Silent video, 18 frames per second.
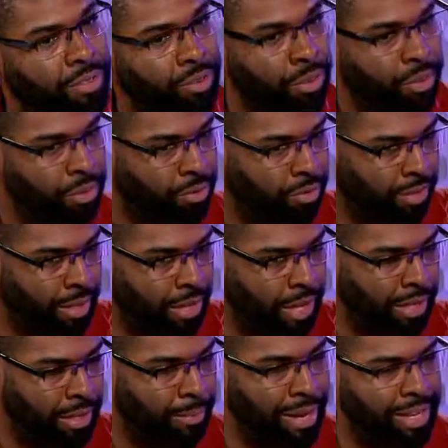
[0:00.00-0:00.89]
So
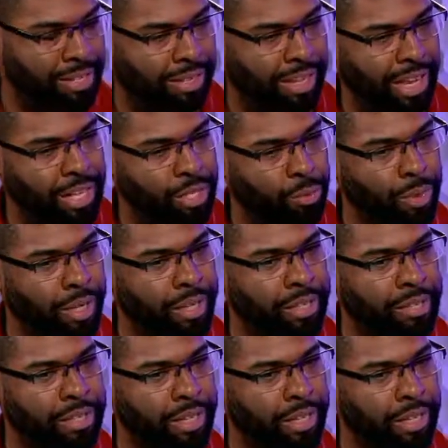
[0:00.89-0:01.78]
in the base class, we
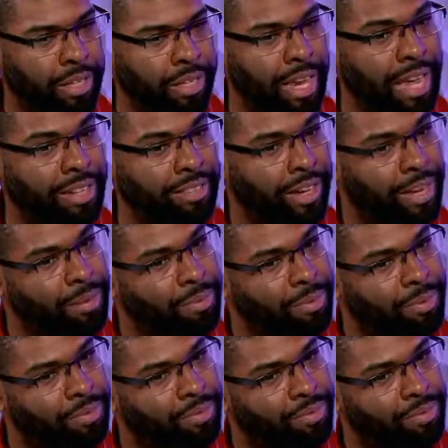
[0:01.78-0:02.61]
can say get type